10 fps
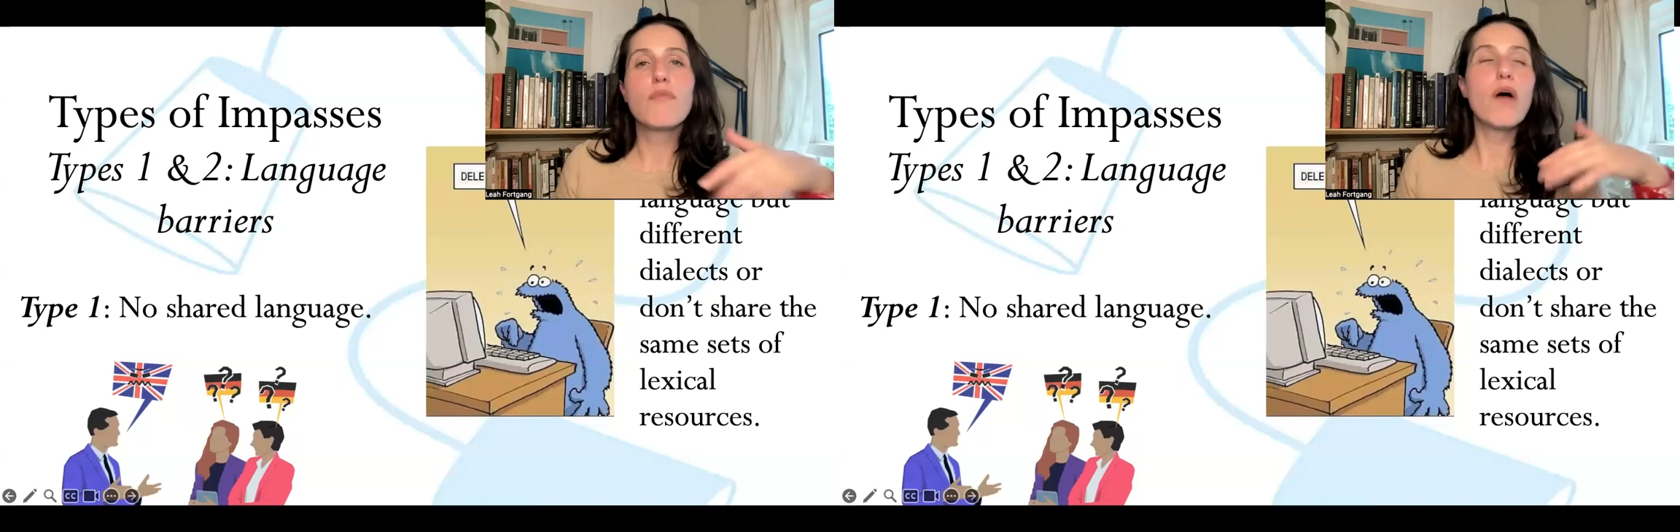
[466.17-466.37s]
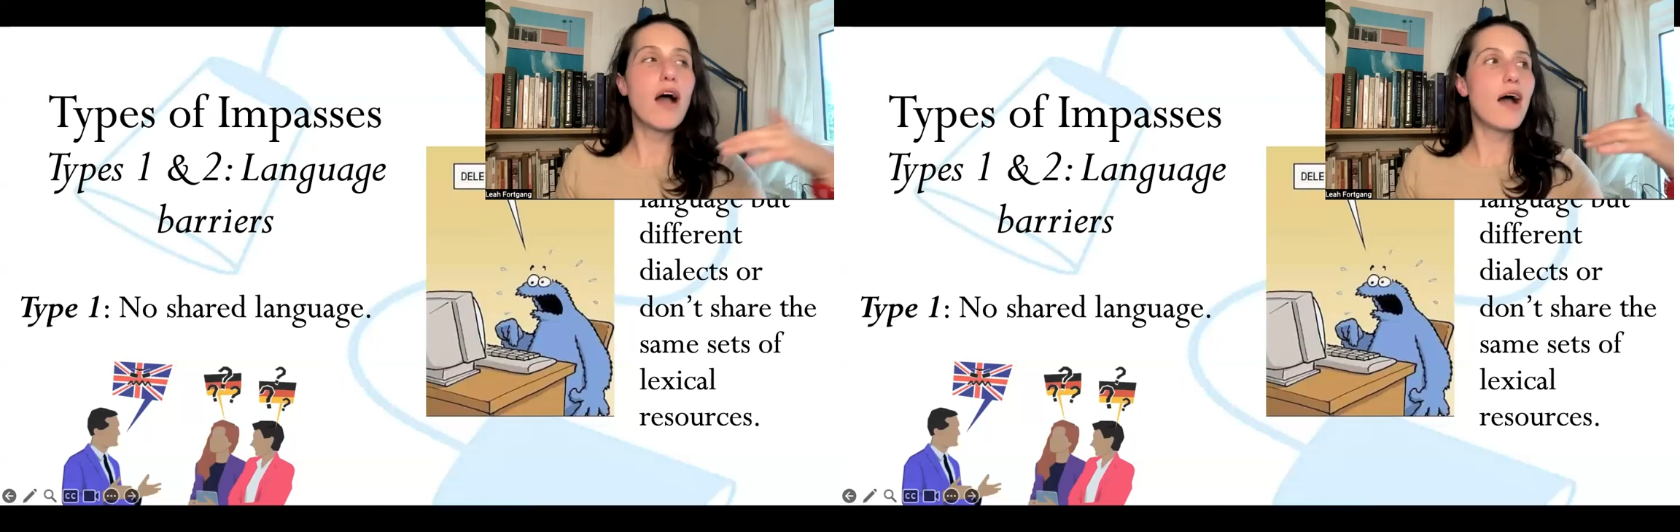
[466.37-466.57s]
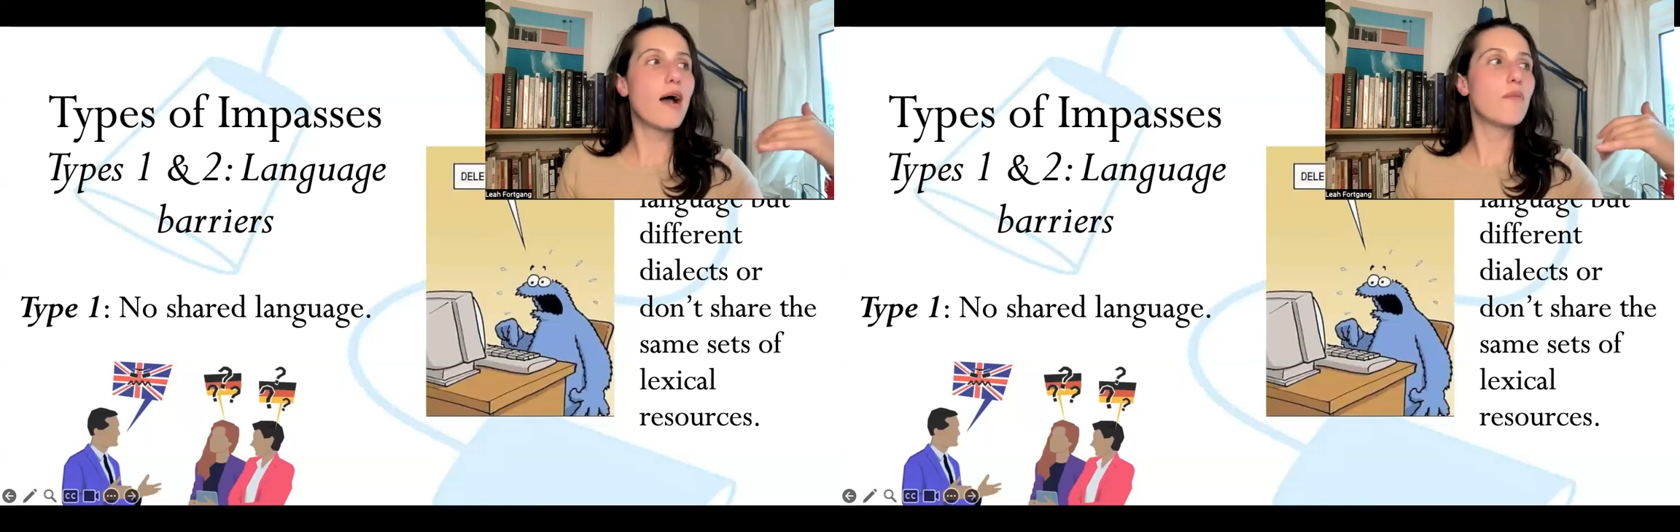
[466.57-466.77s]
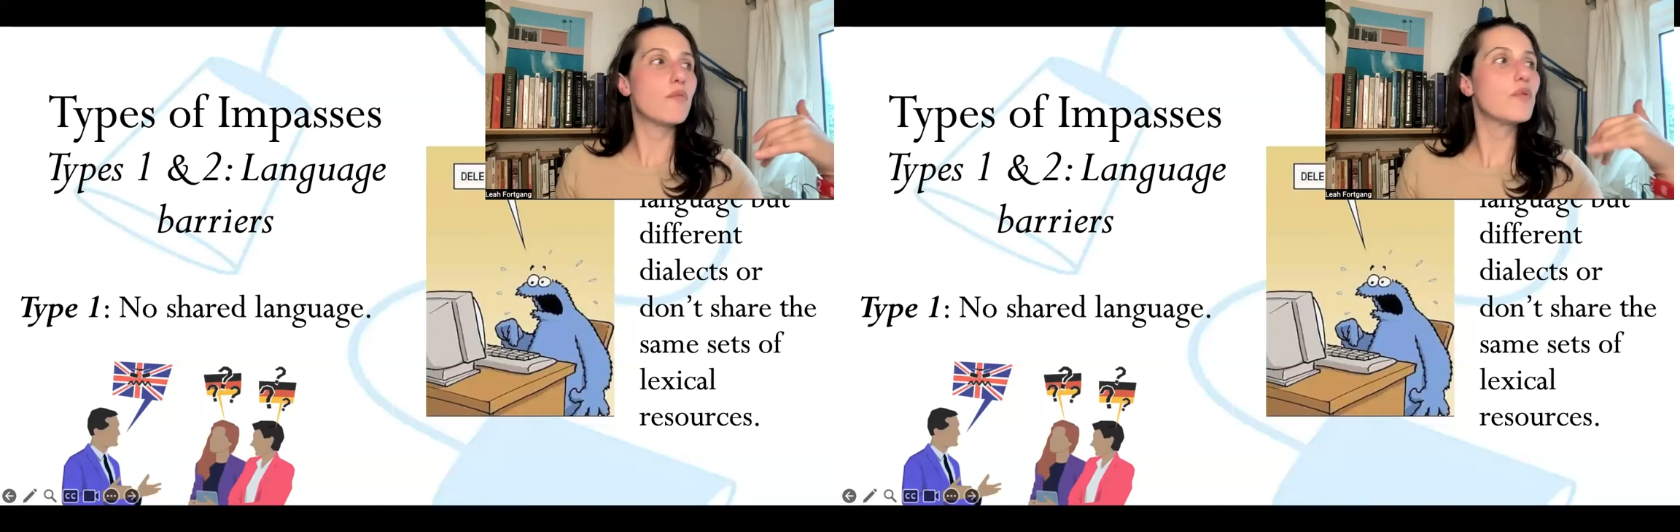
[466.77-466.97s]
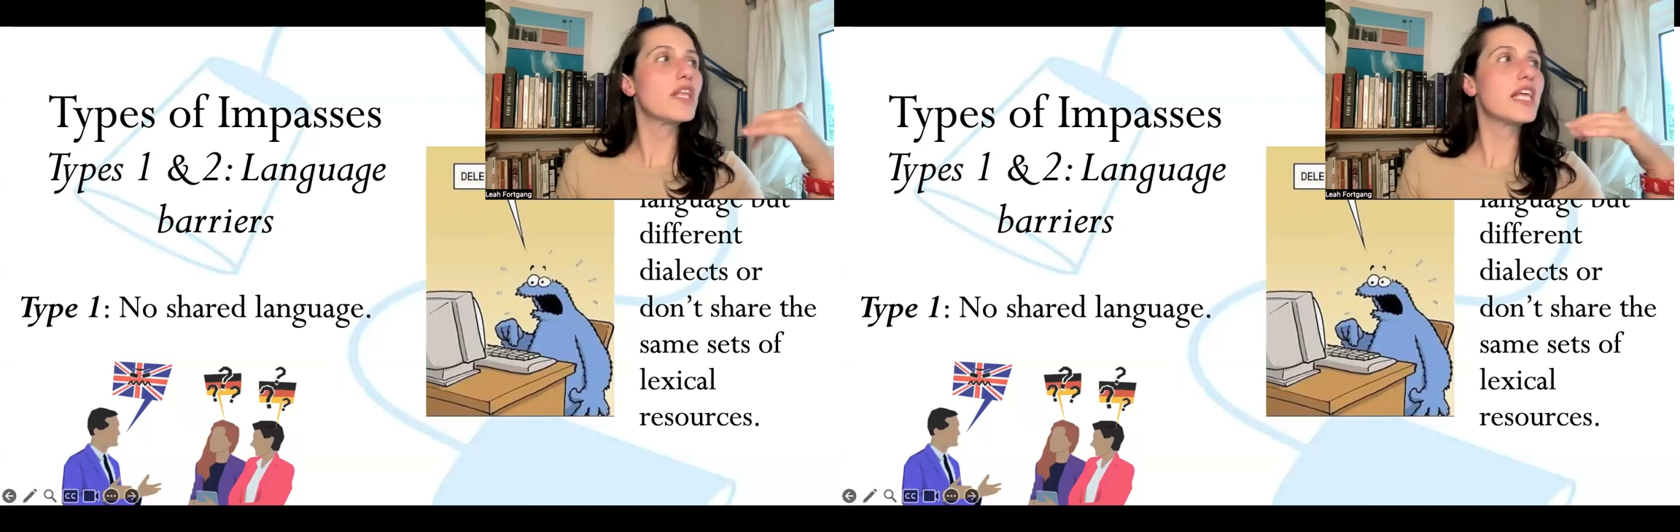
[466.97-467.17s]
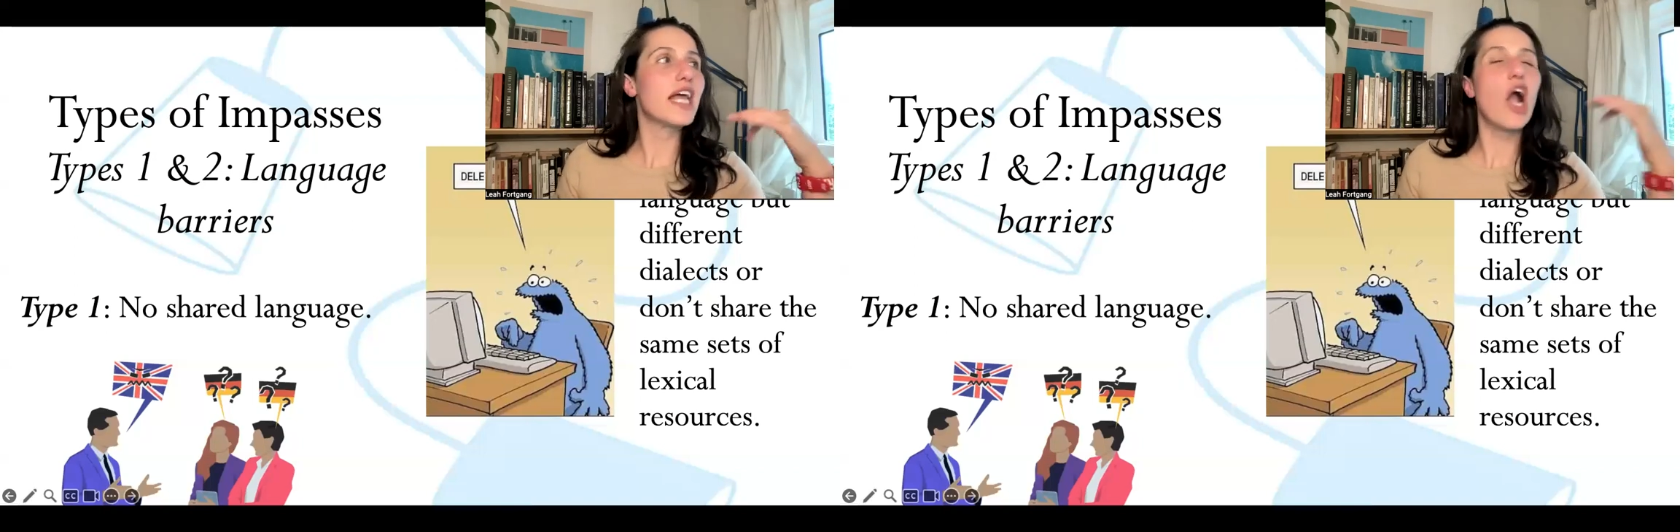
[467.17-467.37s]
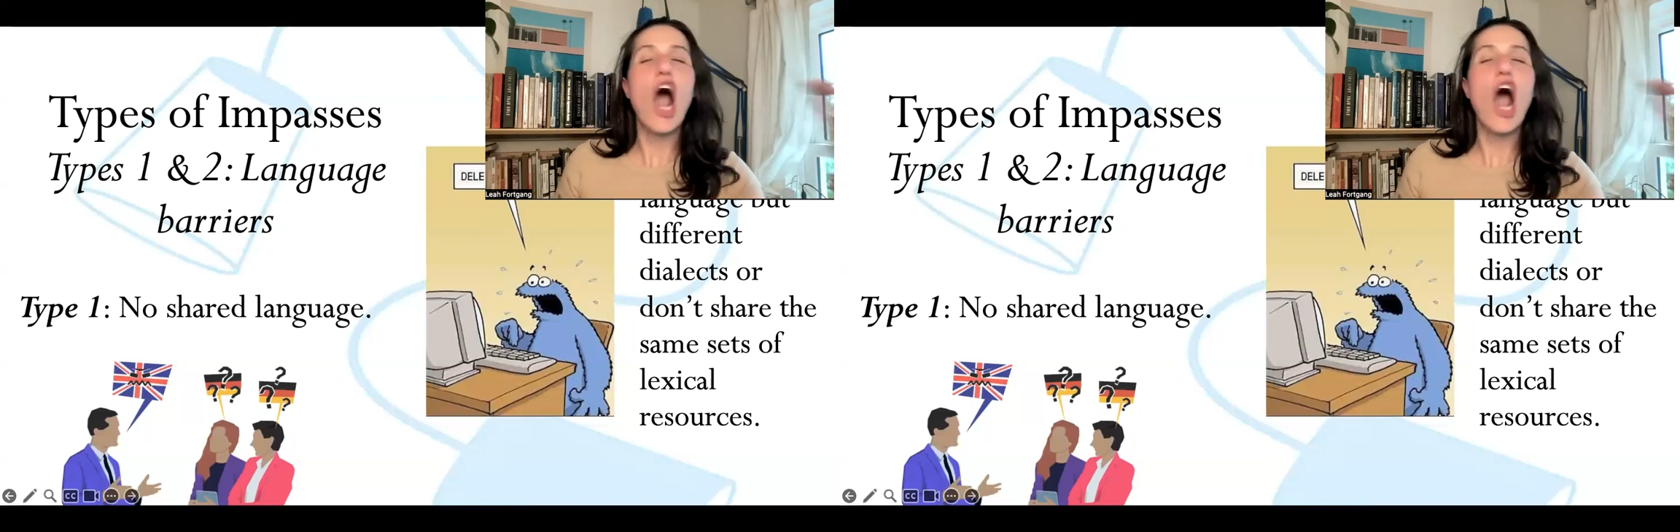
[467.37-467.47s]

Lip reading: really like